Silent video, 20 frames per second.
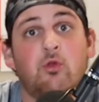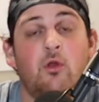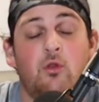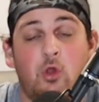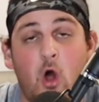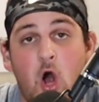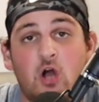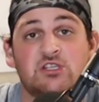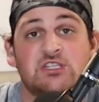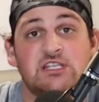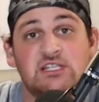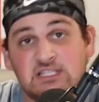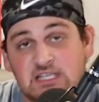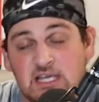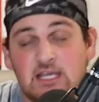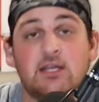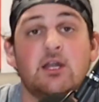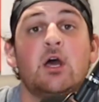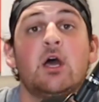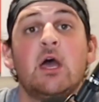losses
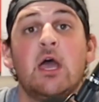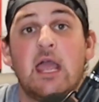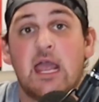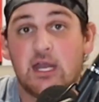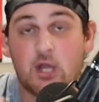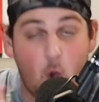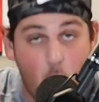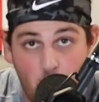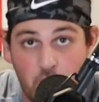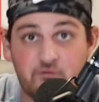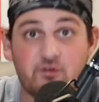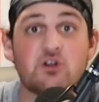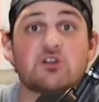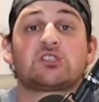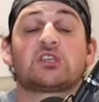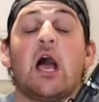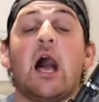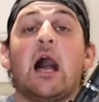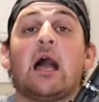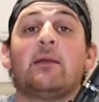in
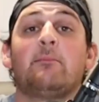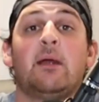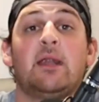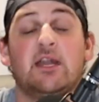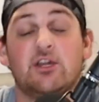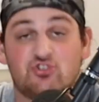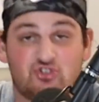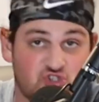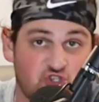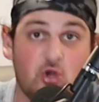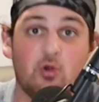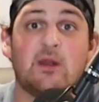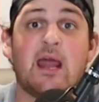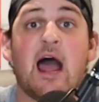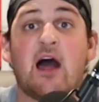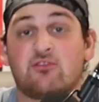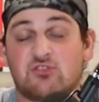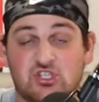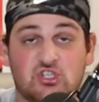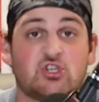overtime and in
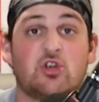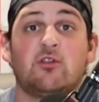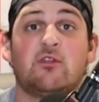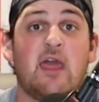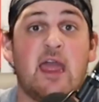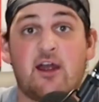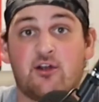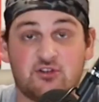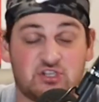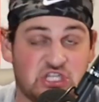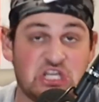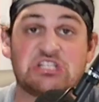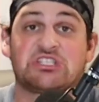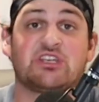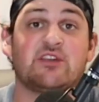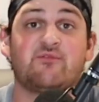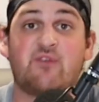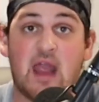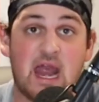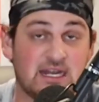shootouts to their
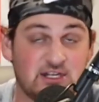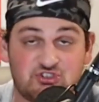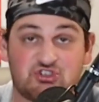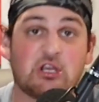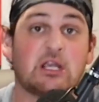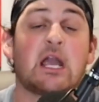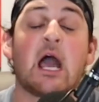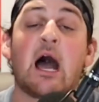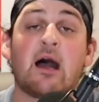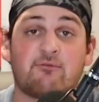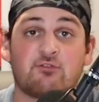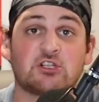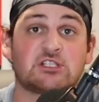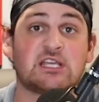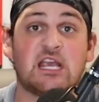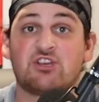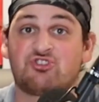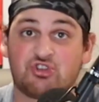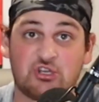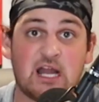disadvantage in
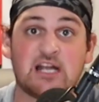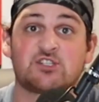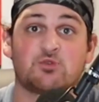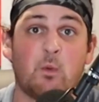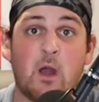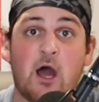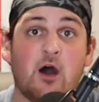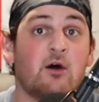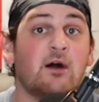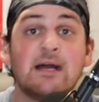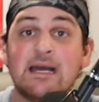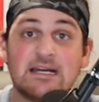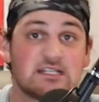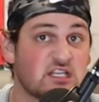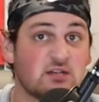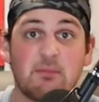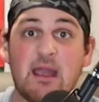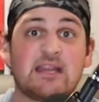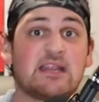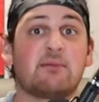conversation as well
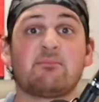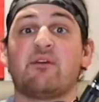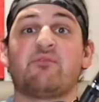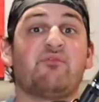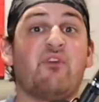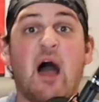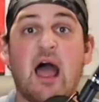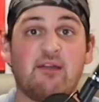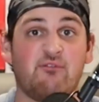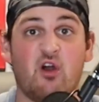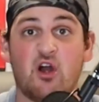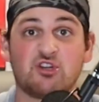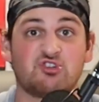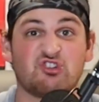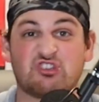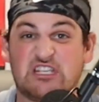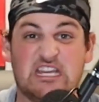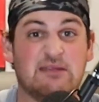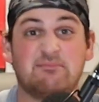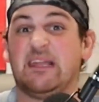to make them a
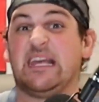500 team.